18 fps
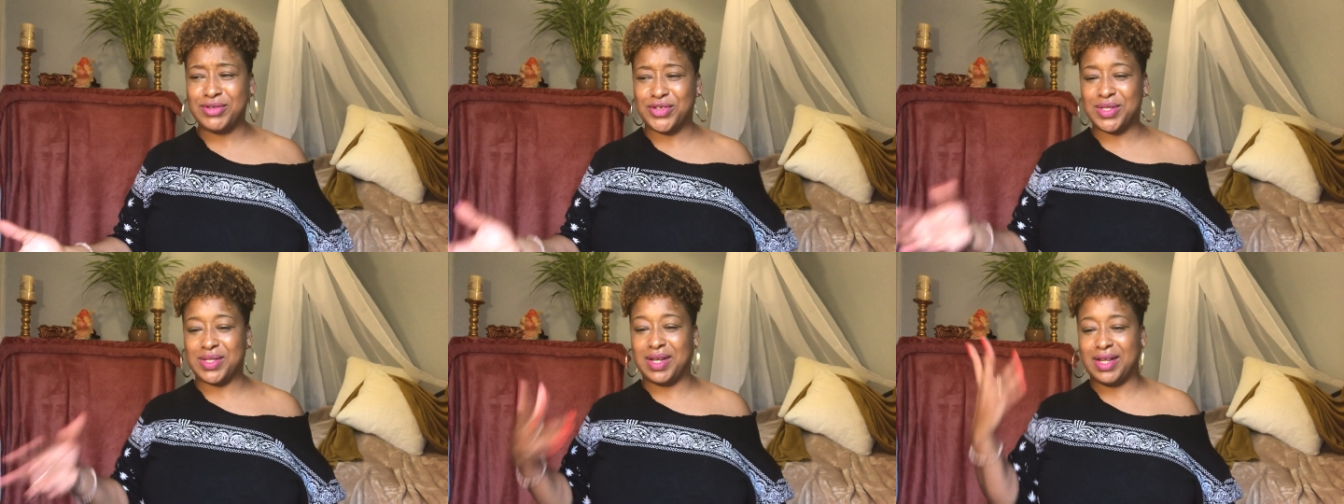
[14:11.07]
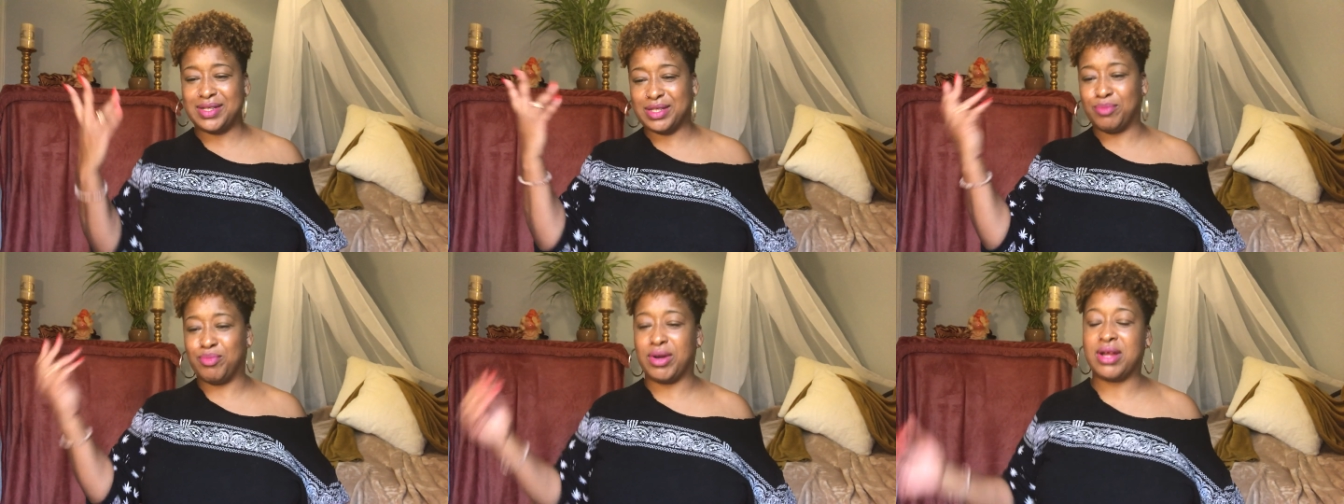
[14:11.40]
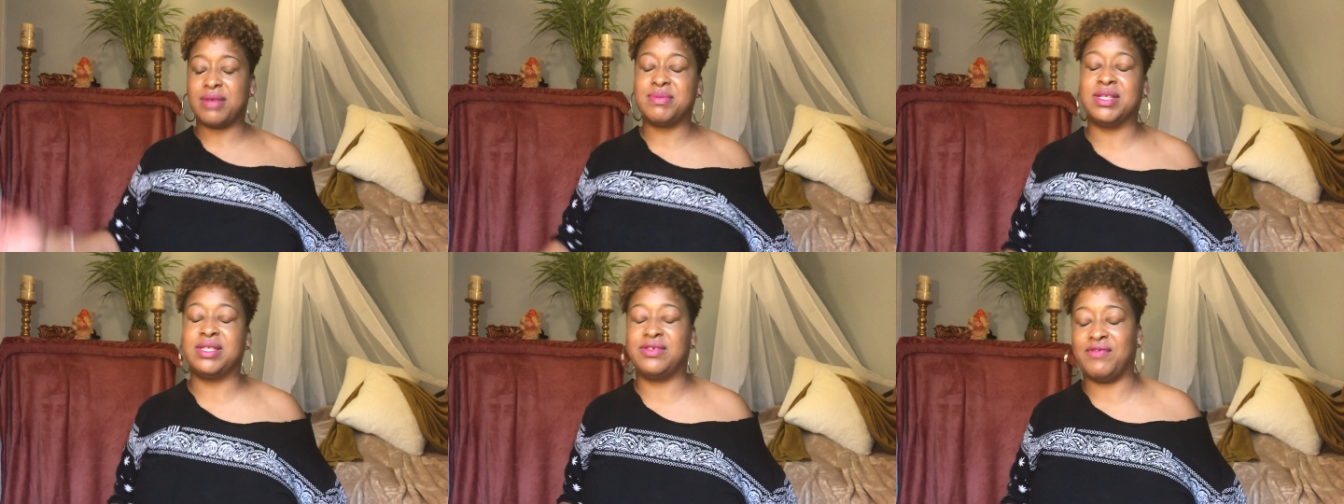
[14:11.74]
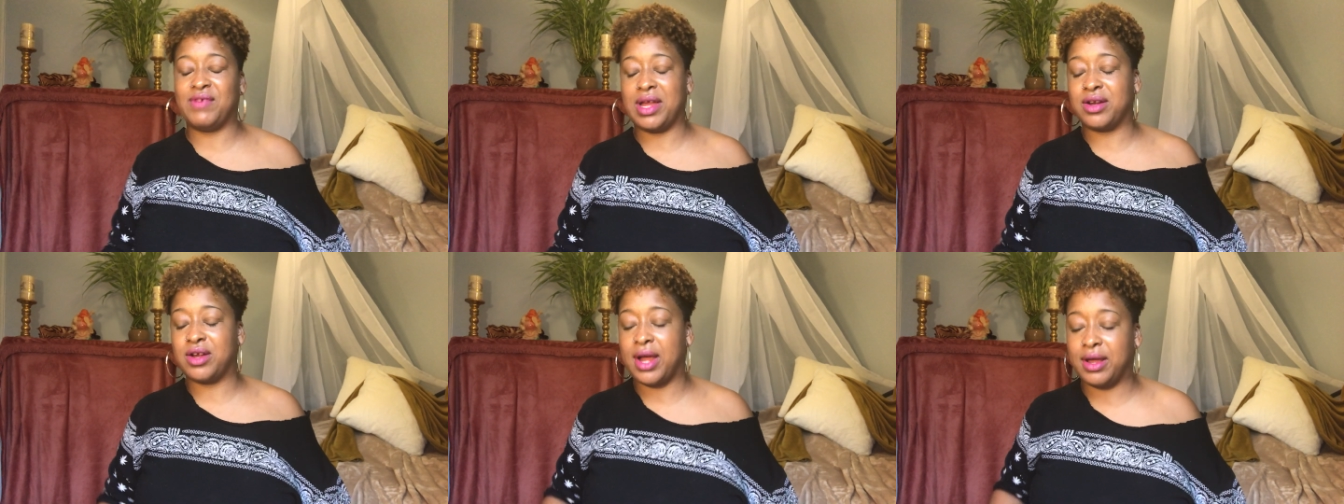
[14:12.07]
it's just led to bring up the
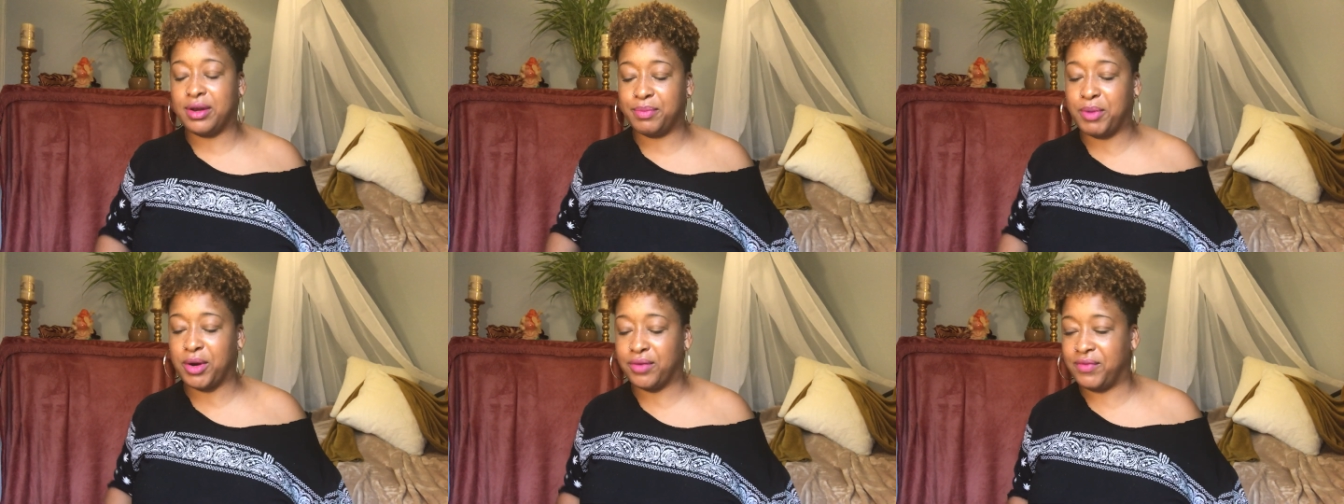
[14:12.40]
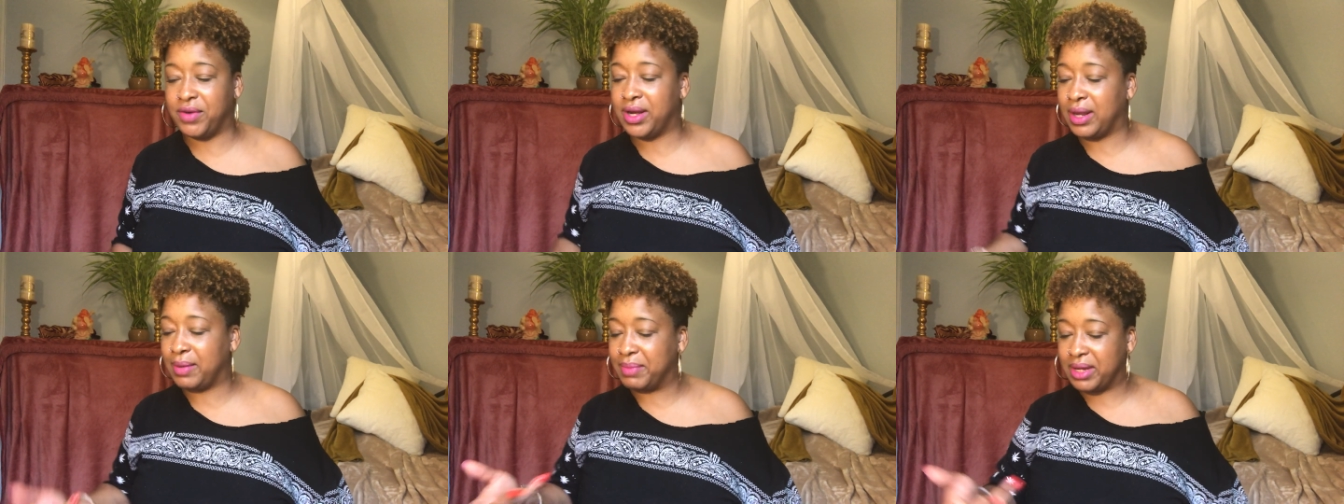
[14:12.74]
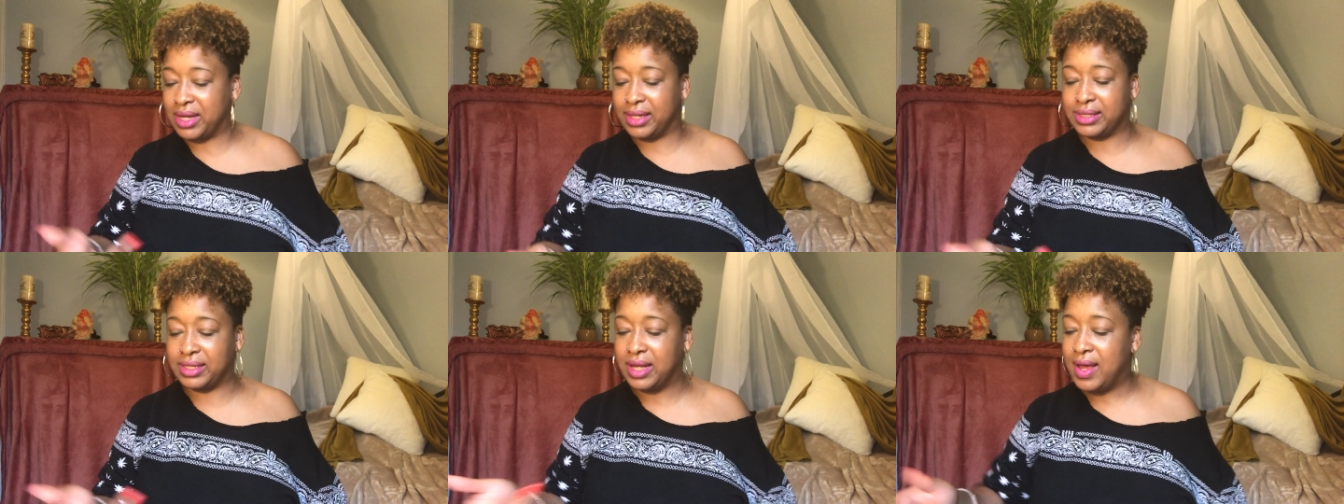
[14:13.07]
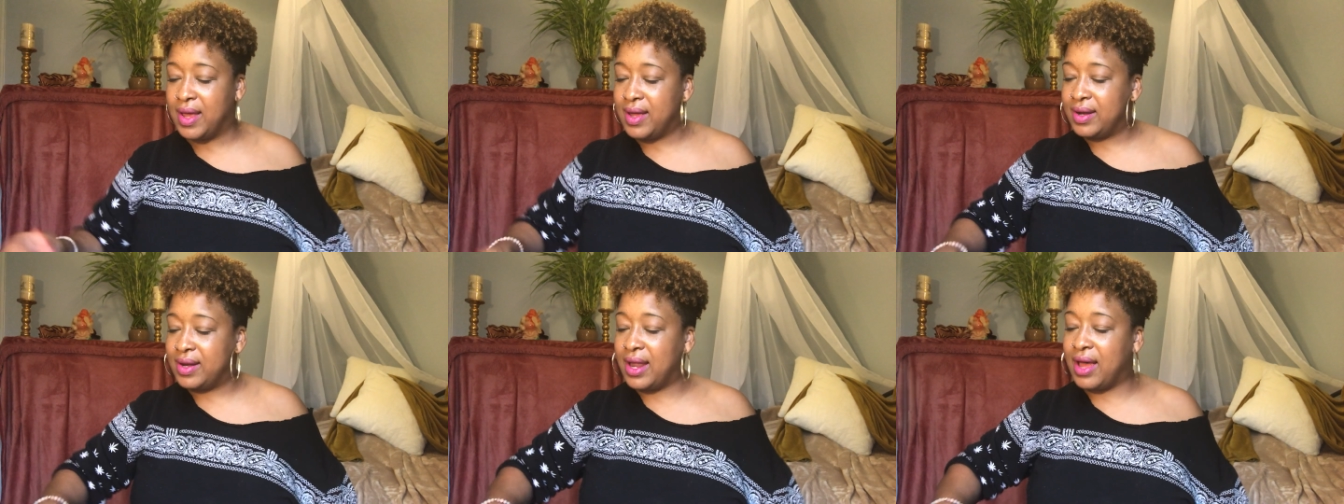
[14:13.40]
Divine Counterpart reading because
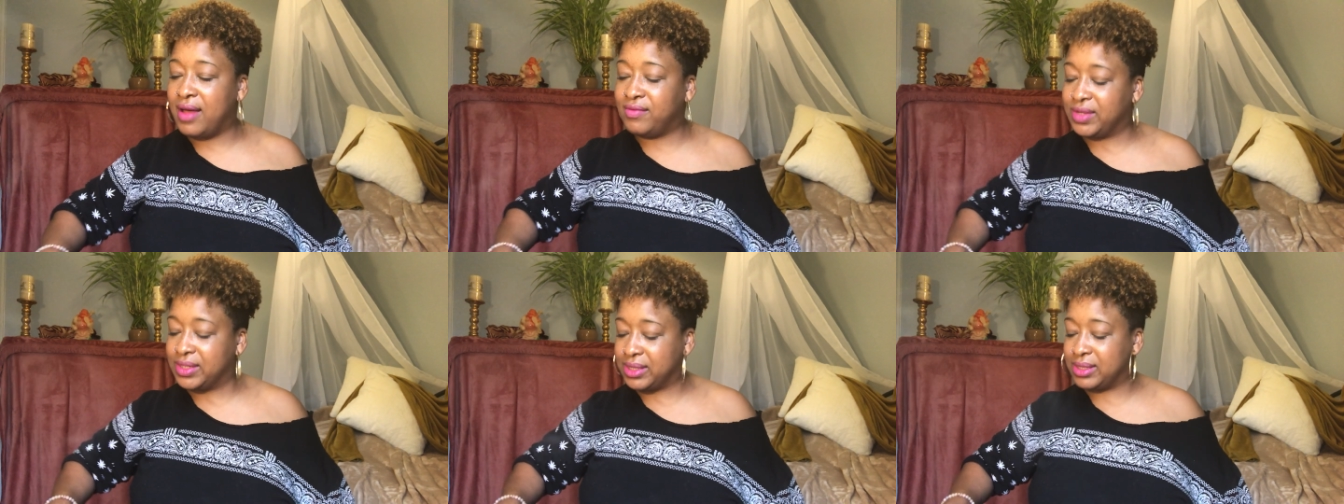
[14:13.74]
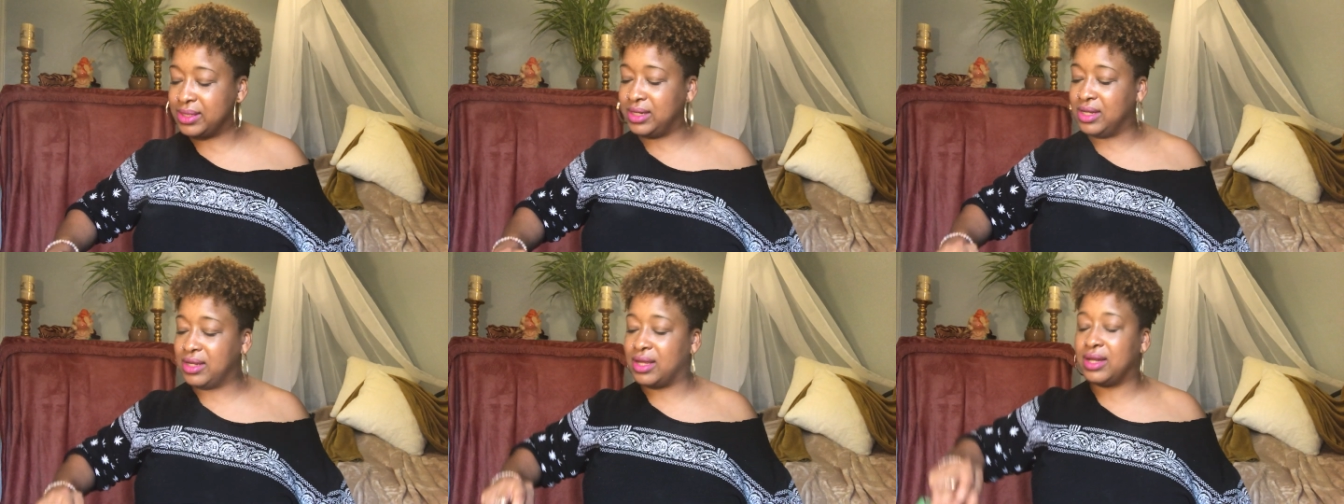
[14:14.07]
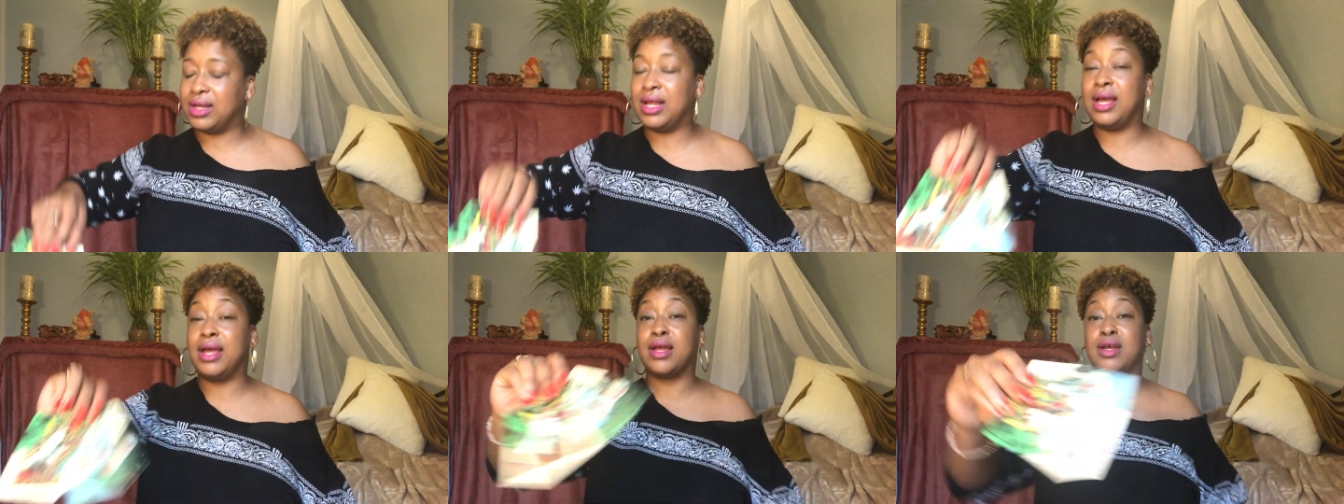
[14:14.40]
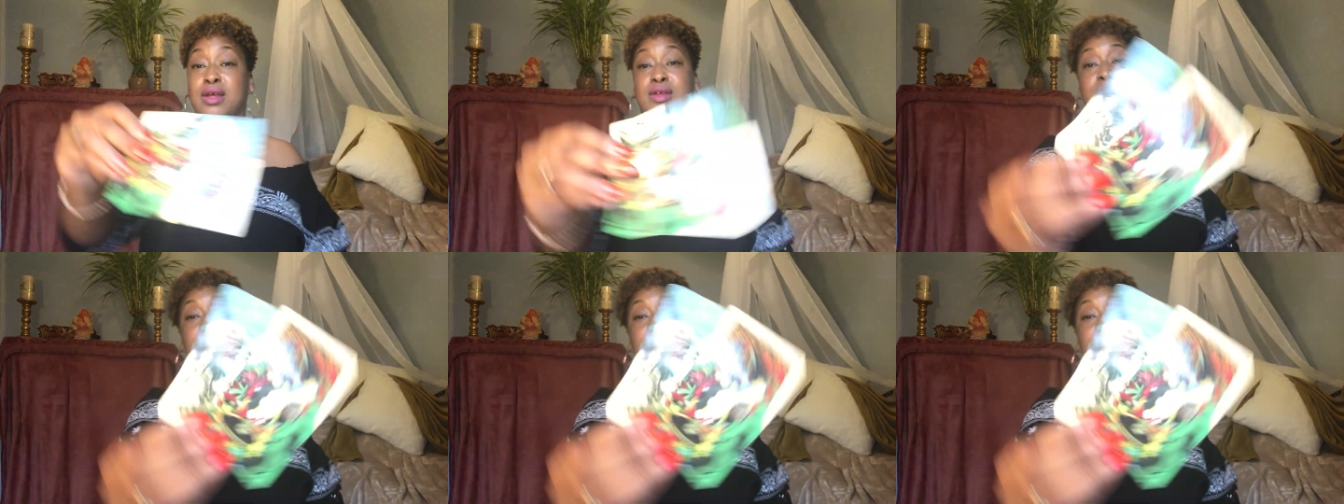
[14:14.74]
now this is looking like